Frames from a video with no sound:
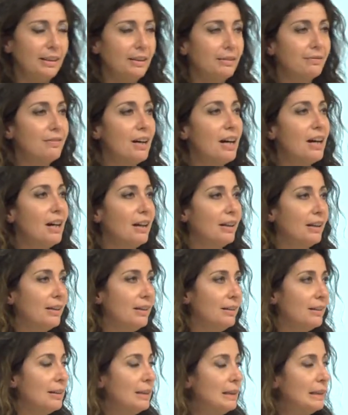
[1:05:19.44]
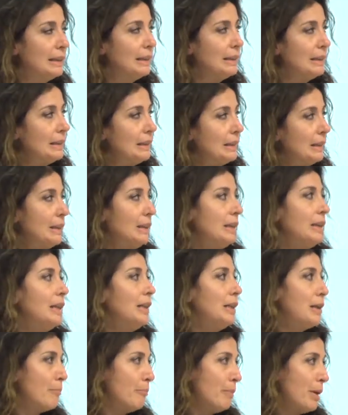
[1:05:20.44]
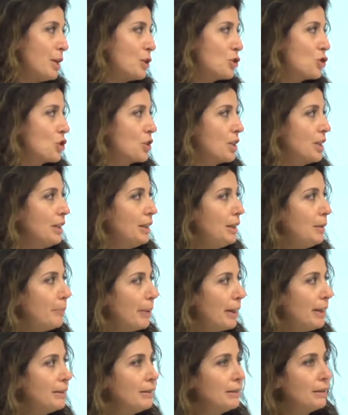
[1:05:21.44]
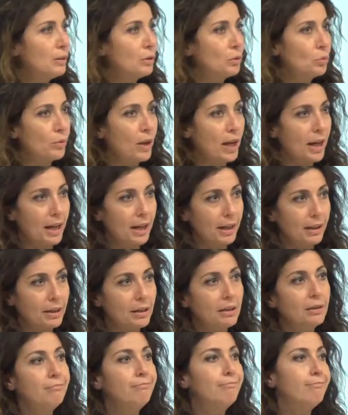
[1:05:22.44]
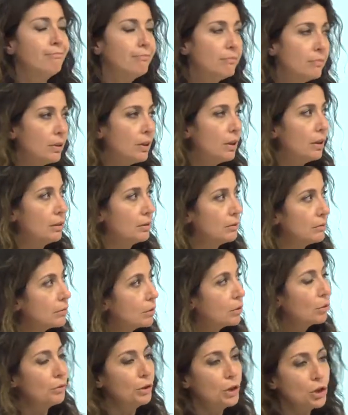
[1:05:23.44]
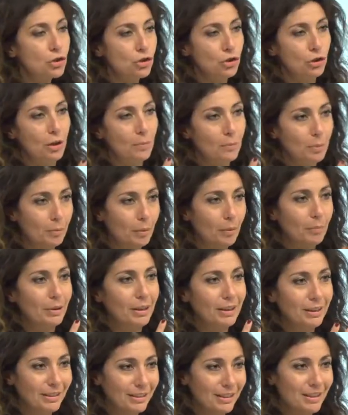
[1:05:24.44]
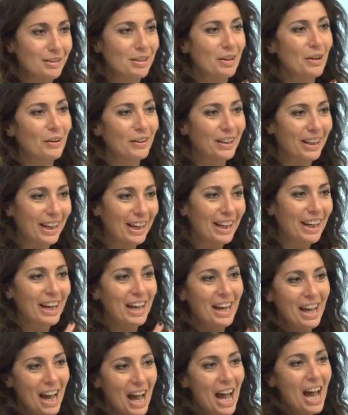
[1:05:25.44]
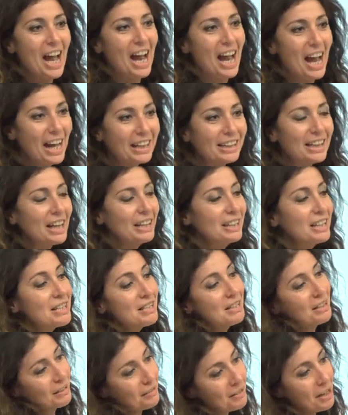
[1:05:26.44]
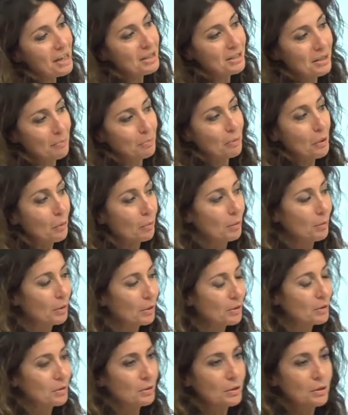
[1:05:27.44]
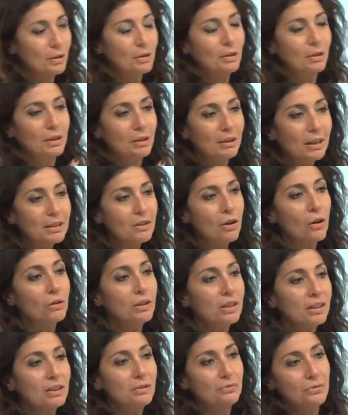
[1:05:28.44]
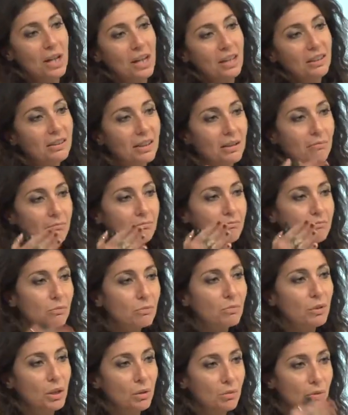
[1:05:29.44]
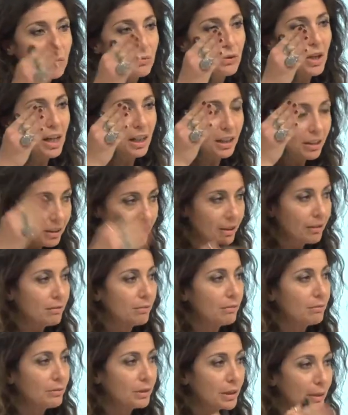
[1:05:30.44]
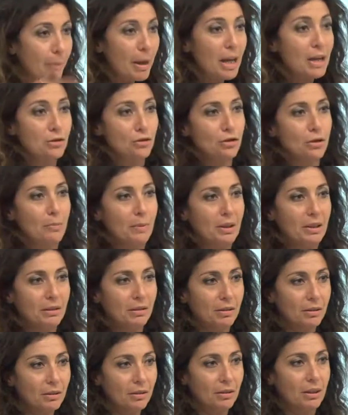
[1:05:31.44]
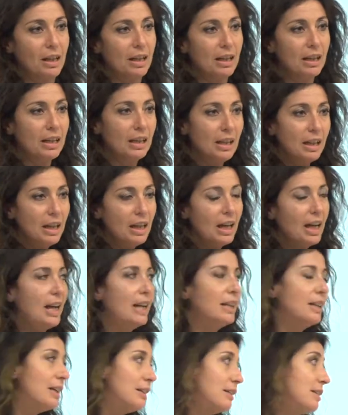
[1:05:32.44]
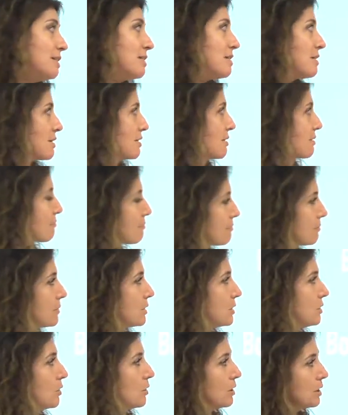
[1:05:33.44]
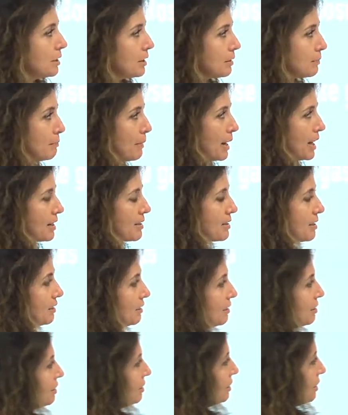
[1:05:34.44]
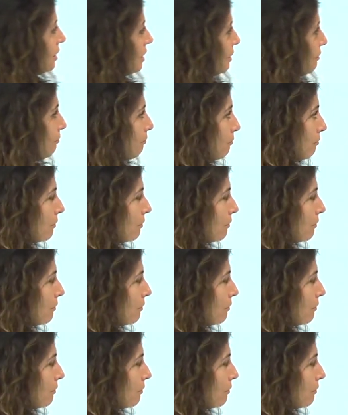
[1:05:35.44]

define in a measure independent way conditional probabilities, okay? And, and this creates a problem because you, you can only define them when you define uh, the measurement, okay? And, and this is, you know, it, it makes it um,